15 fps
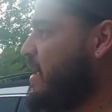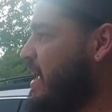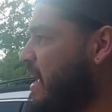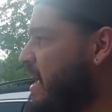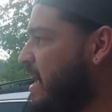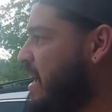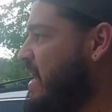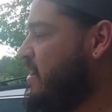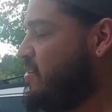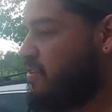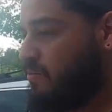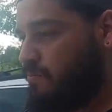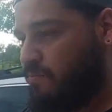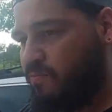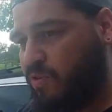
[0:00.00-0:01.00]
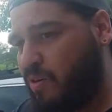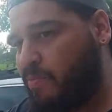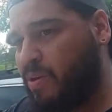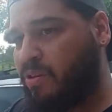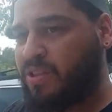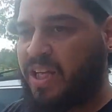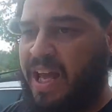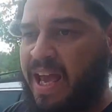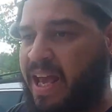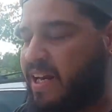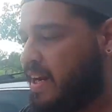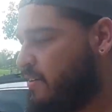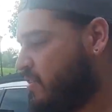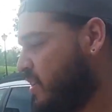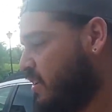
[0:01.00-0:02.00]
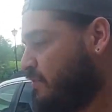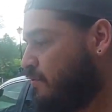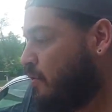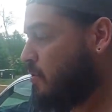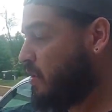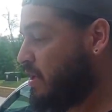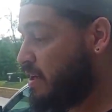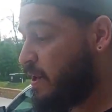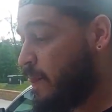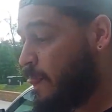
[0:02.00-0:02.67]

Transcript: and rebuilt the head and everything for it.